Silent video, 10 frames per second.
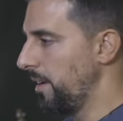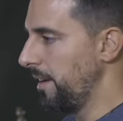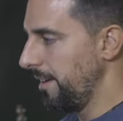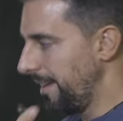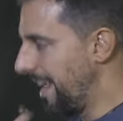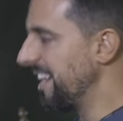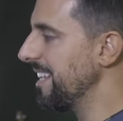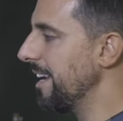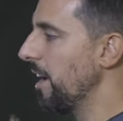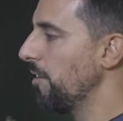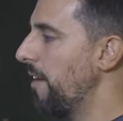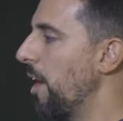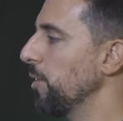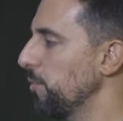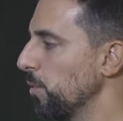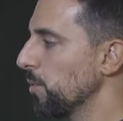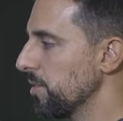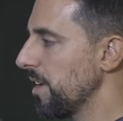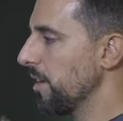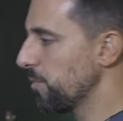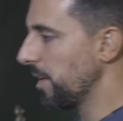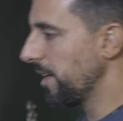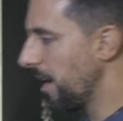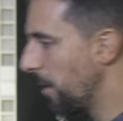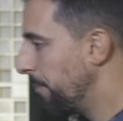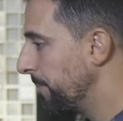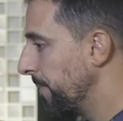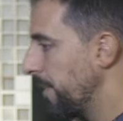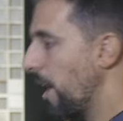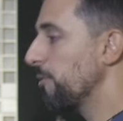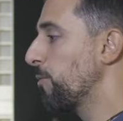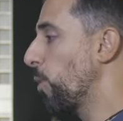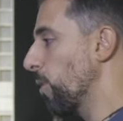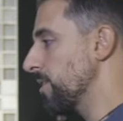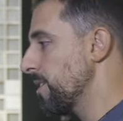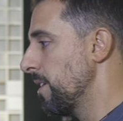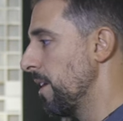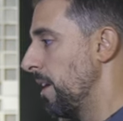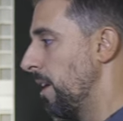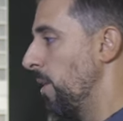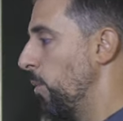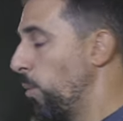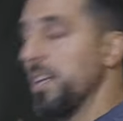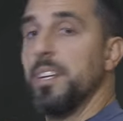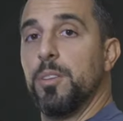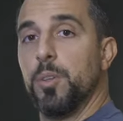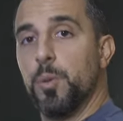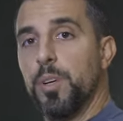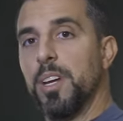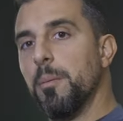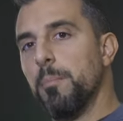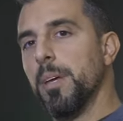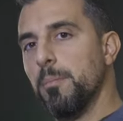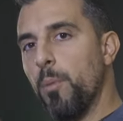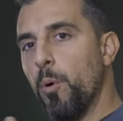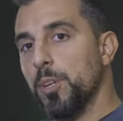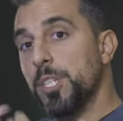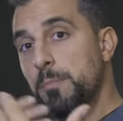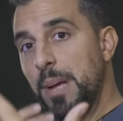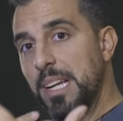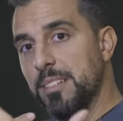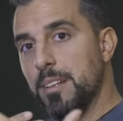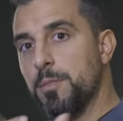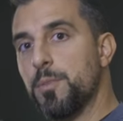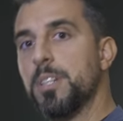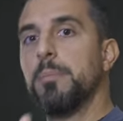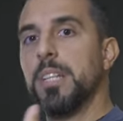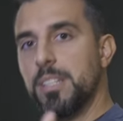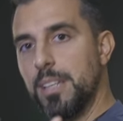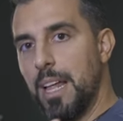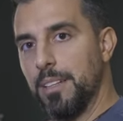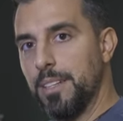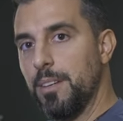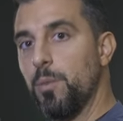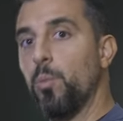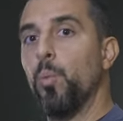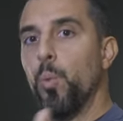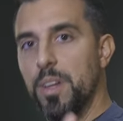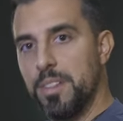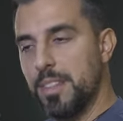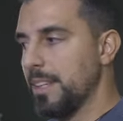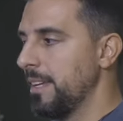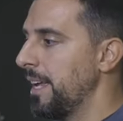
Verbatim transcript: and an idea of how the vocal sounds right now. Now, of course, we need to create a bit more space, three-dimensionality, width.